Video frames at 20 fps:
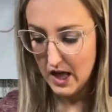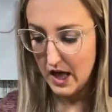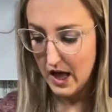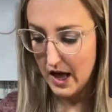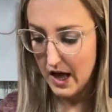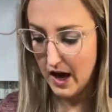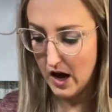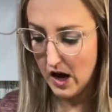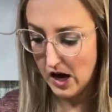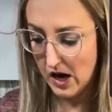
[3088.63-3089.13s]

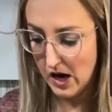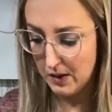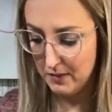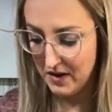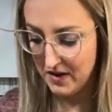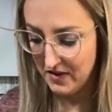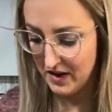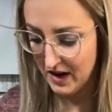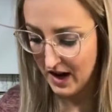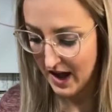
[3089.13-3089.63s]
And
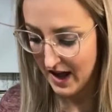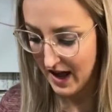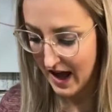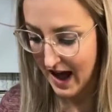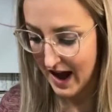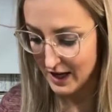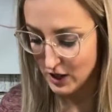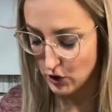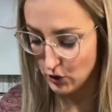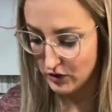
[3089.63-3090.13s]
then I
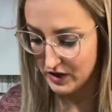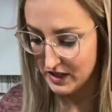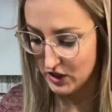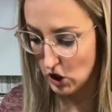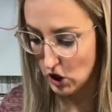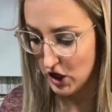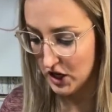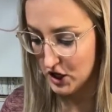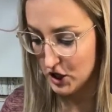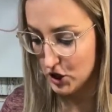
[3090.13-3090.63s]
actually
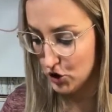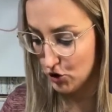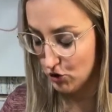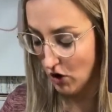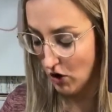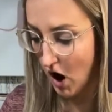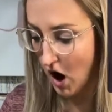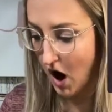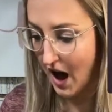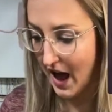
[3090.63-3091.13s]
started to
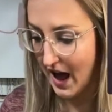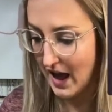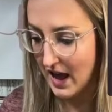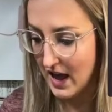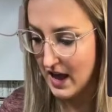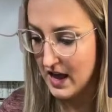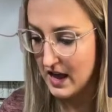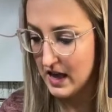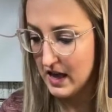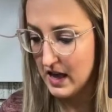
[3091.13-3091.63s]
try
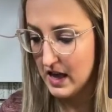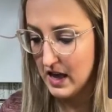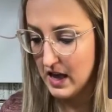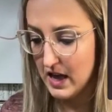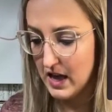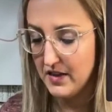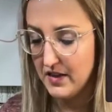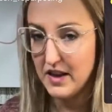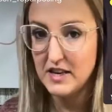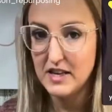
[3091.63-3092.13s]
and
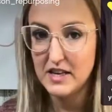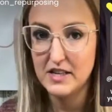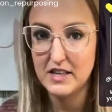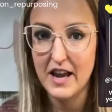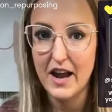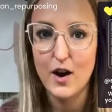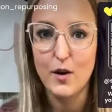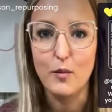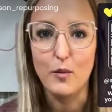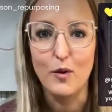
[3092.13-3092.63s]
they did
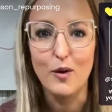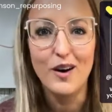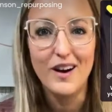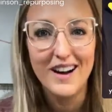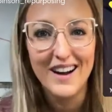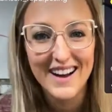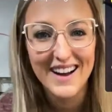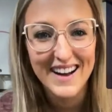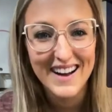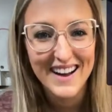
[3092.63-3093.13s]
terrible.
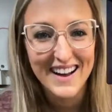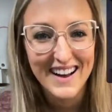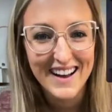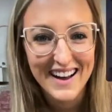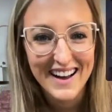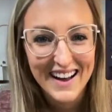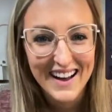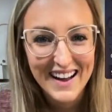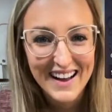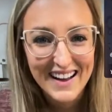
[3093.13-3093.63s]

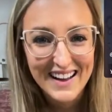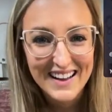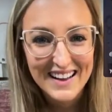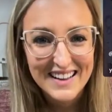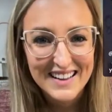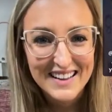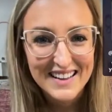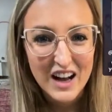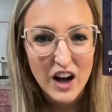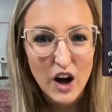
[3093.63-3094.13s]

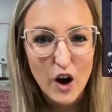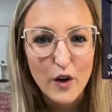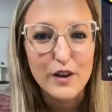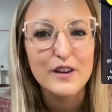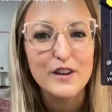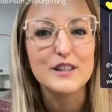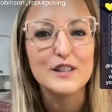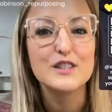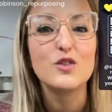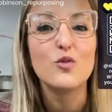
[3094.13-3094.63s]
Oh, you're
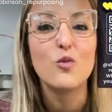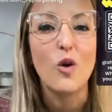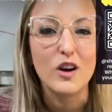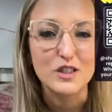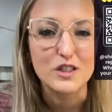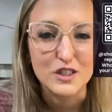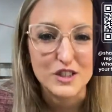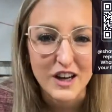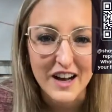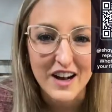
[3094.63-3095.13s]
just a
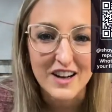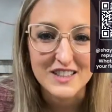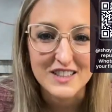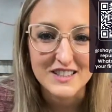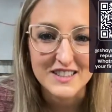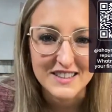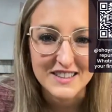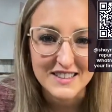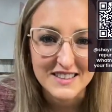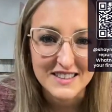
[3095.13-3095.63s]
watcher. I got
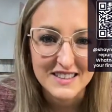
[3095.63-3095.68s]
you.